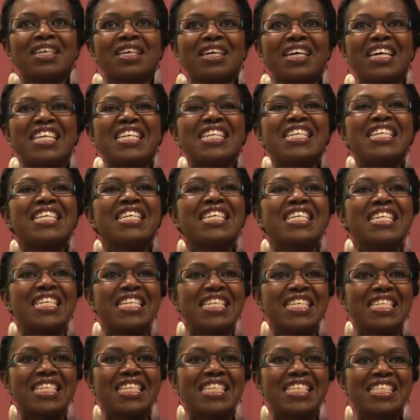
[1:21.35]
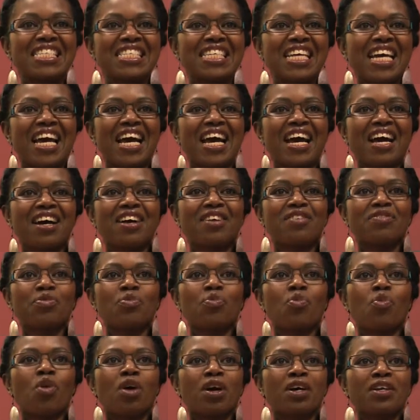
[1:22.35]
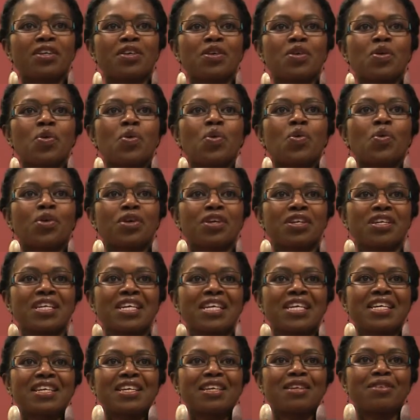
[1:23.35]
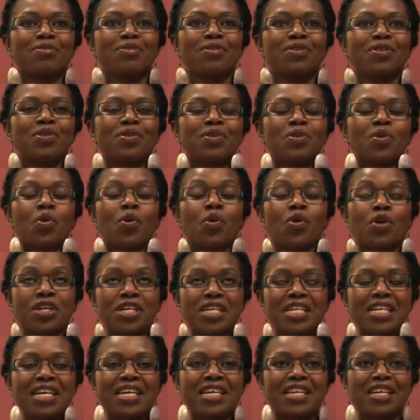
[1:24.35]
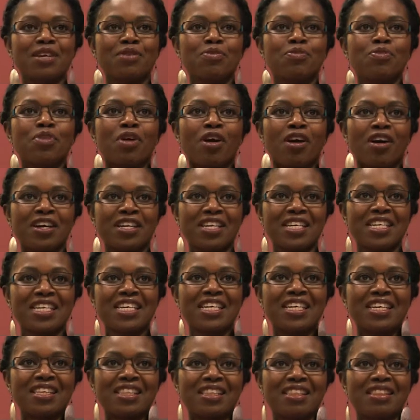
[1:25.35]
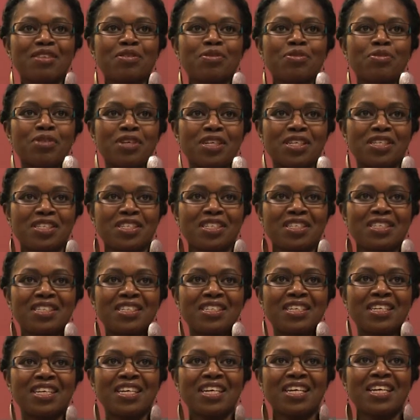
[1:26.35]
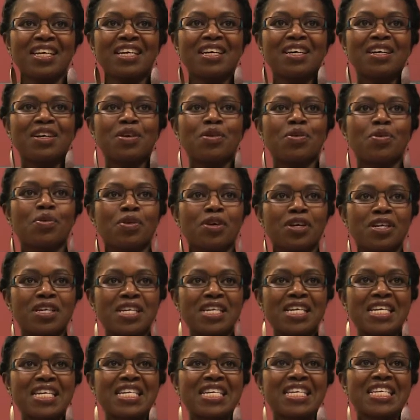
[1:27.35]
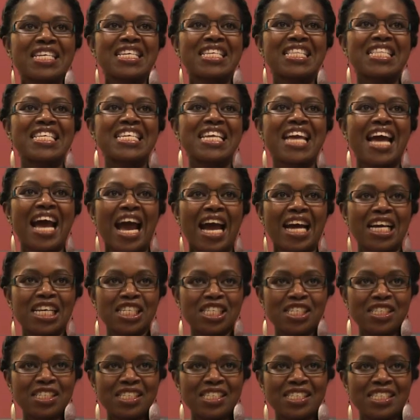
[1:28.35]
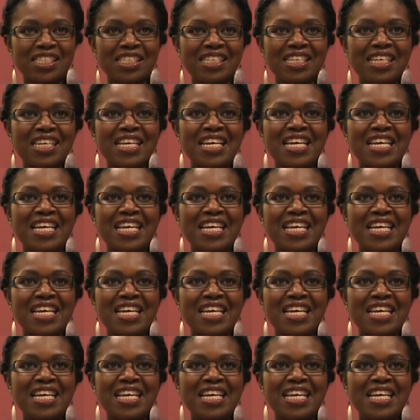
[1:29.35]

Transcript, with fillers: a need to have one coordinated, coordinating body in the region, coordinating the action